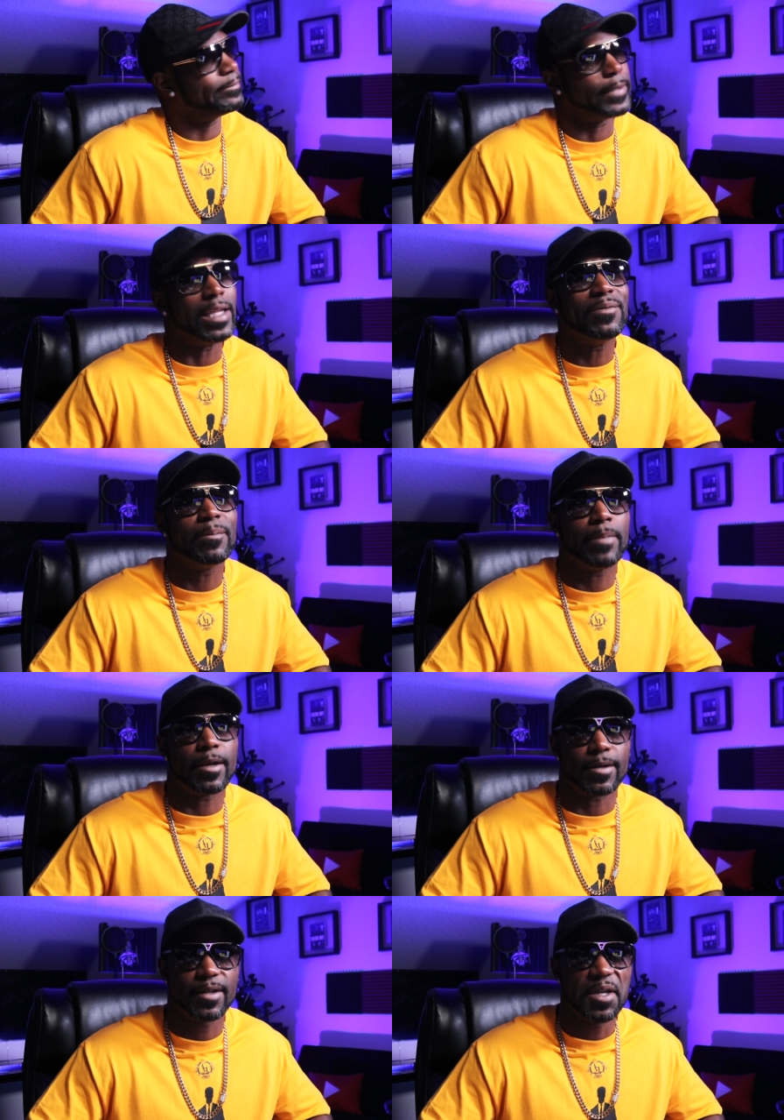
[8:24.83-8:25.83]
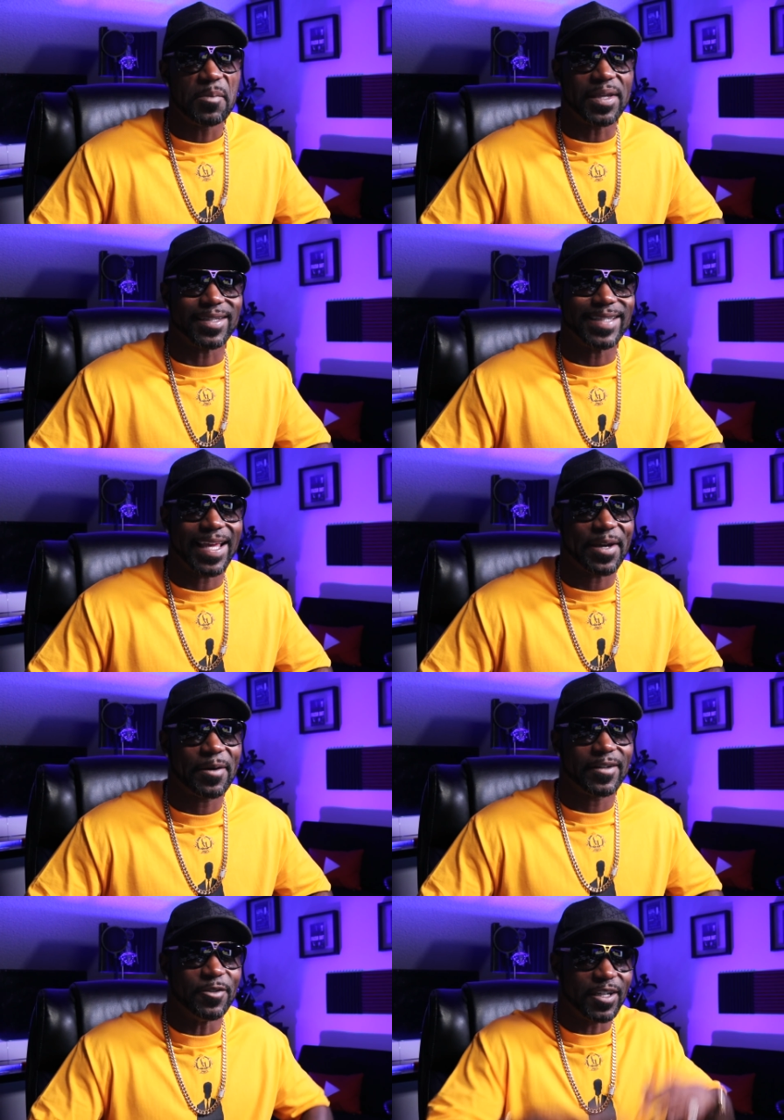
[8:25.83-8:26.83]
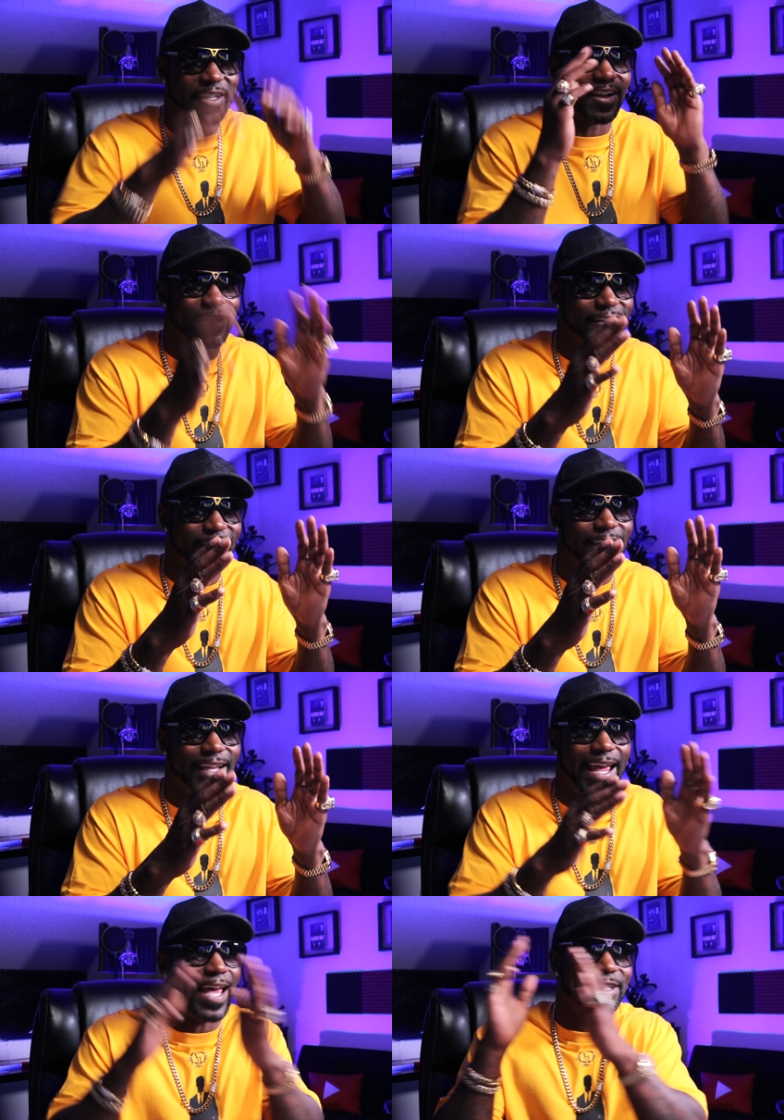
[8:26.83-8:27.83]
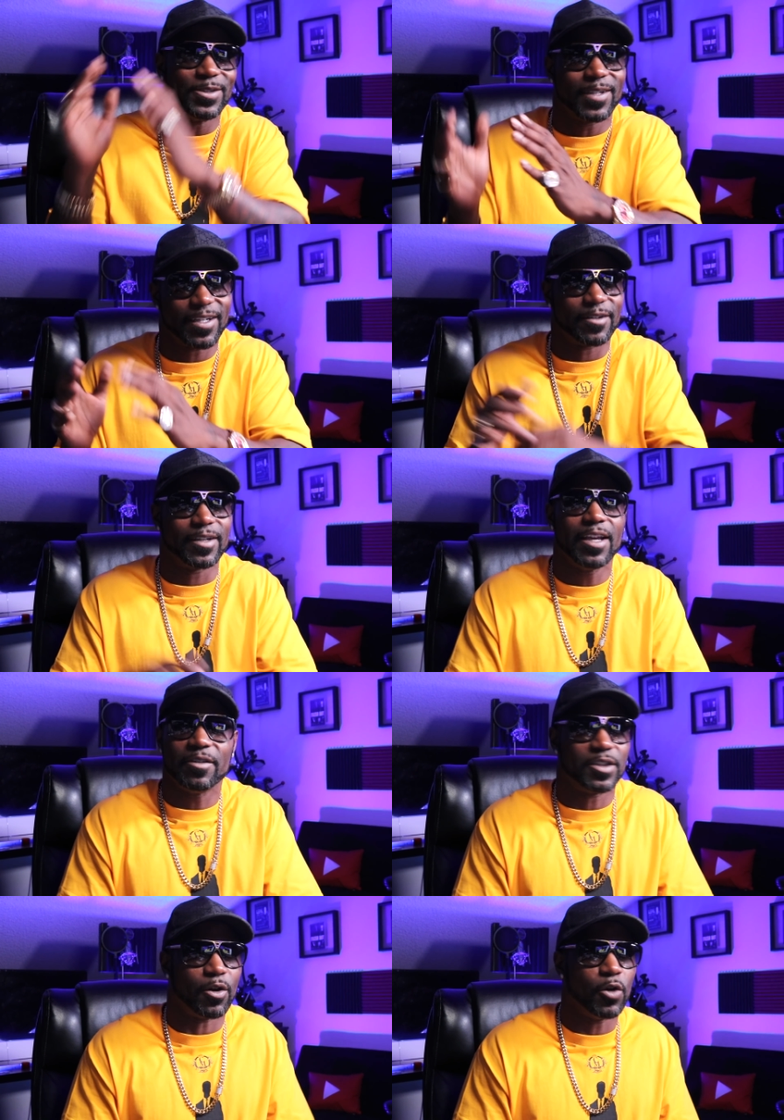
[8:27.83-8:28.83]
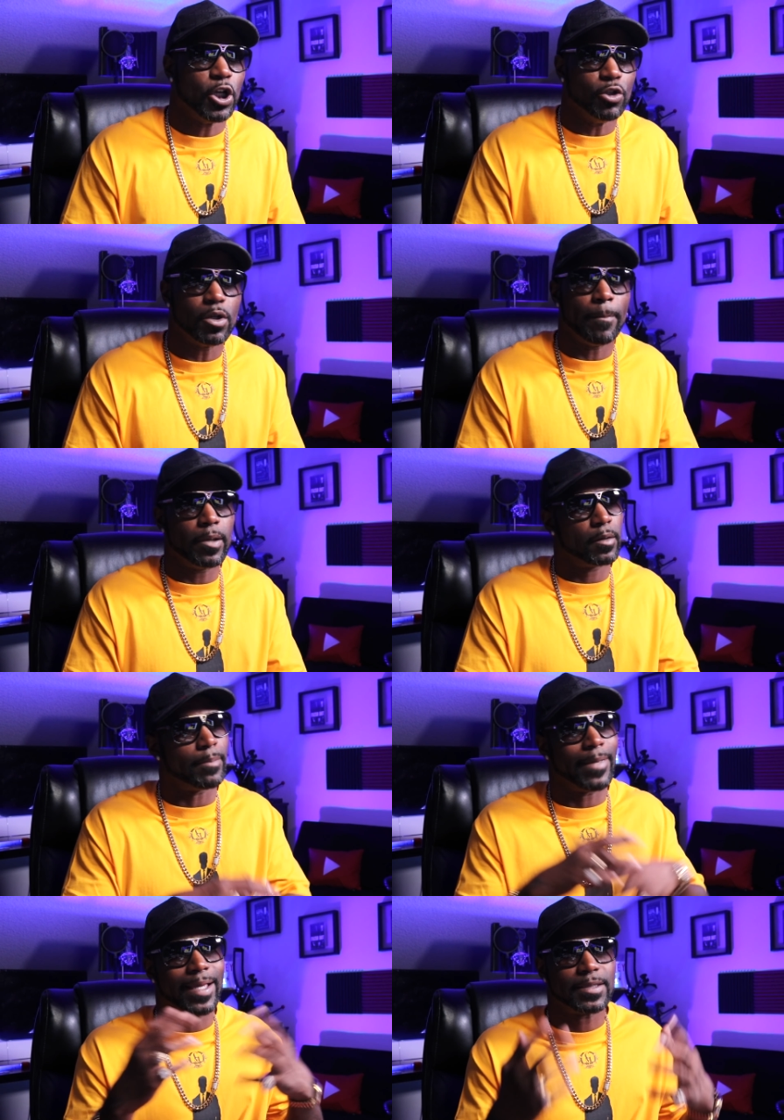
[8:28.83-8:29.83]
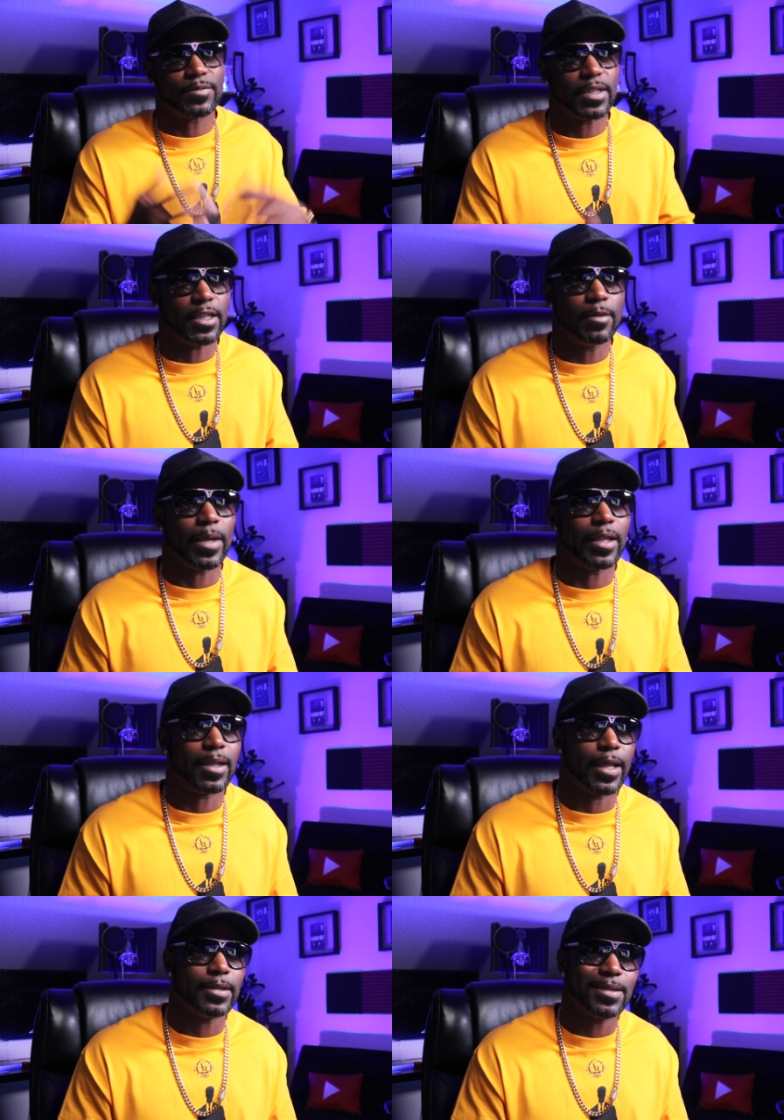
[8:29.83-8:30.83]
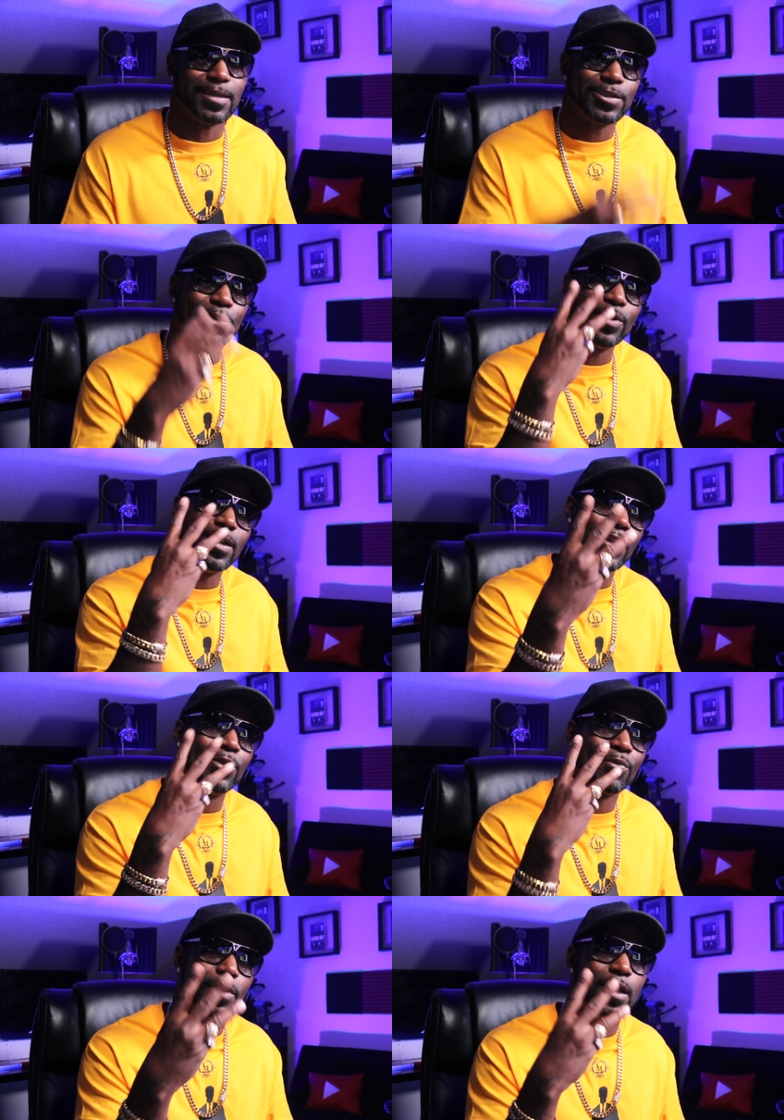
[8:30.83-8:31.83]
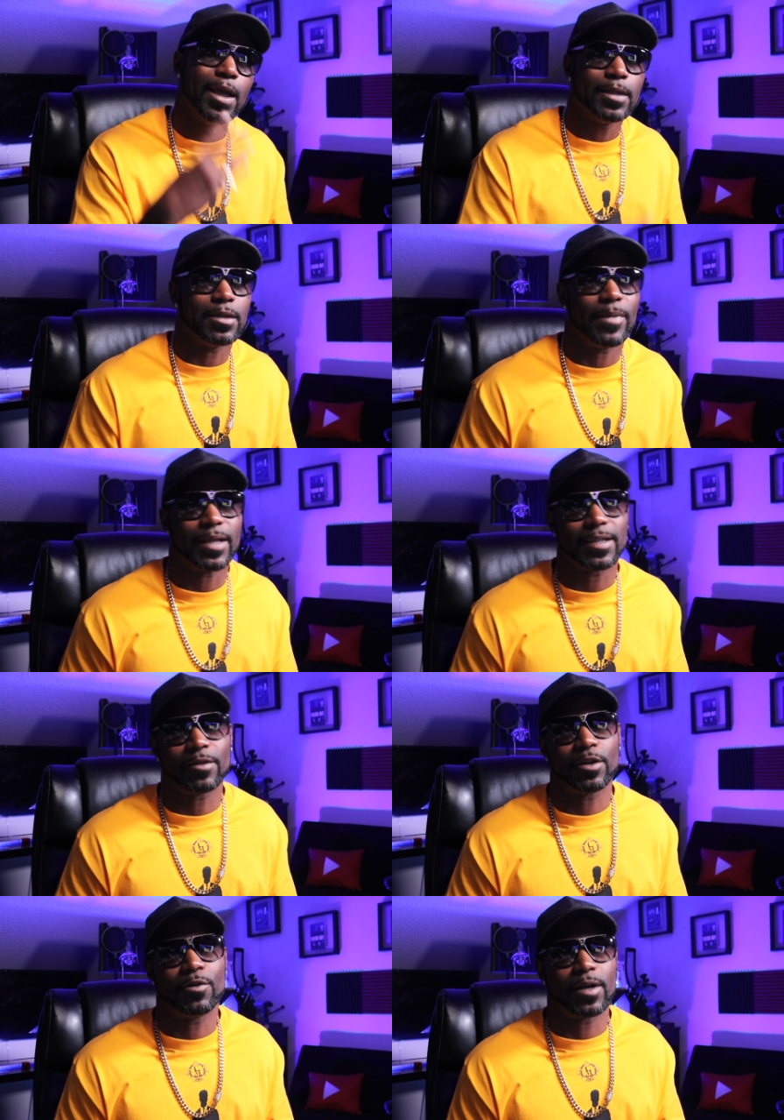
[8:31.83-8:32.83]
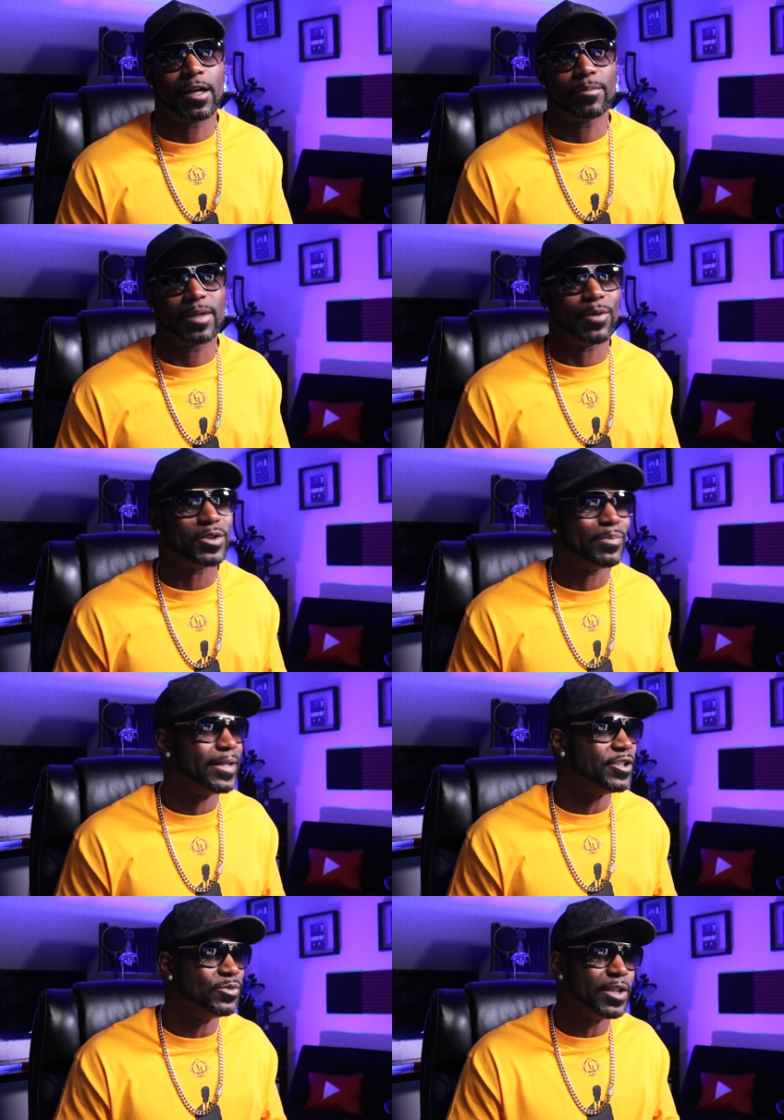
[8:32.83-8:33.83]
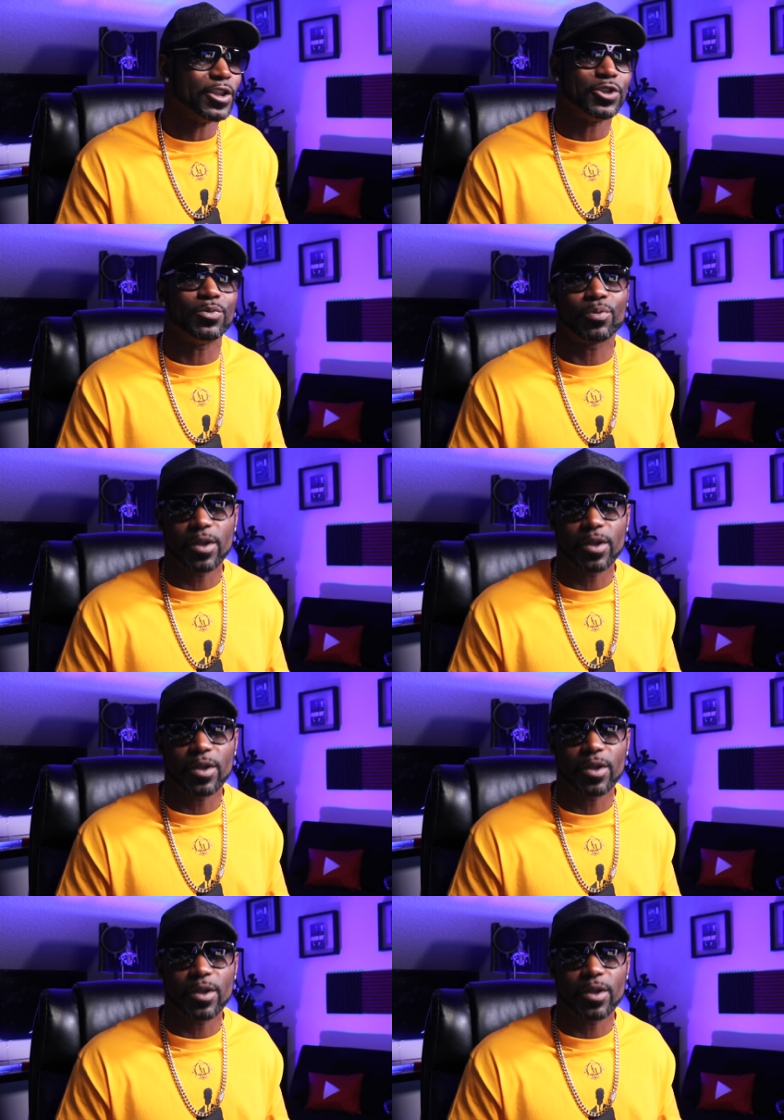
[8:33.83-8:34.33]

even better, because now you can earn as you learn. So you can build a massive team, and the nice thing is you only need 3 to max out the whole comp plan, which means you get you 3